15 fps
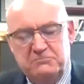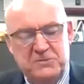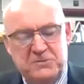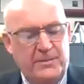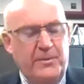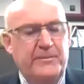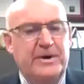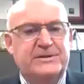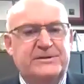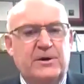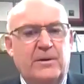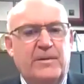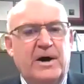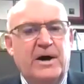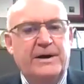A couple minutes
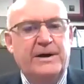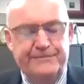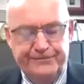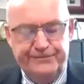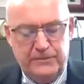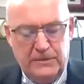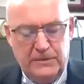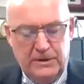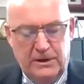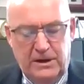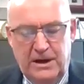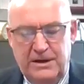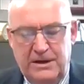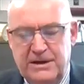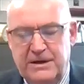go by,
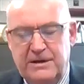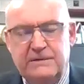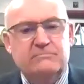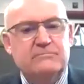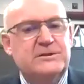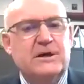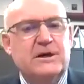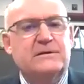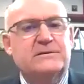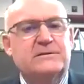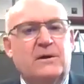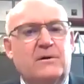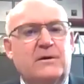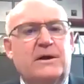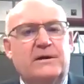and he says,
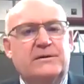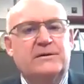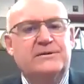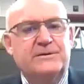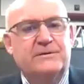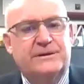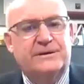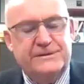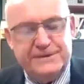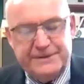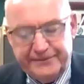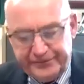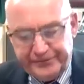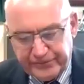okay, students,